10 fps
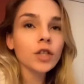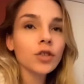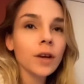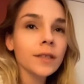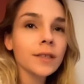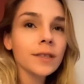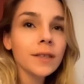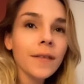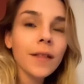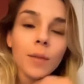Trust
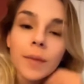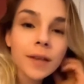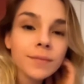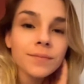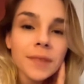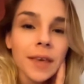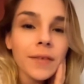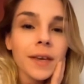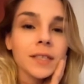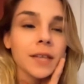development,
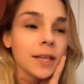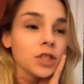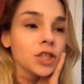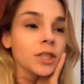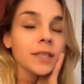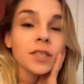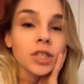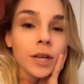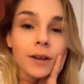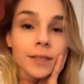giving attention and
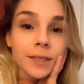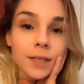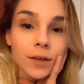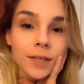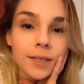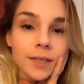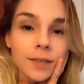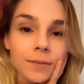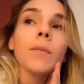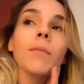sharing
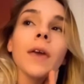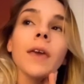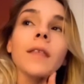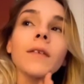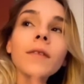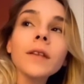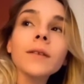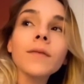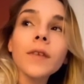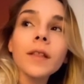secrets, making the
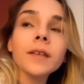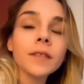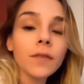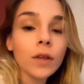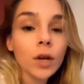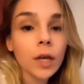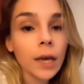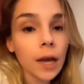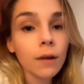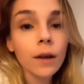victim feel as if they're in a
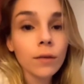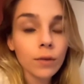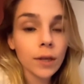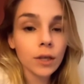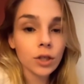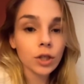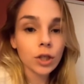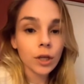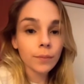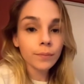caring relationship.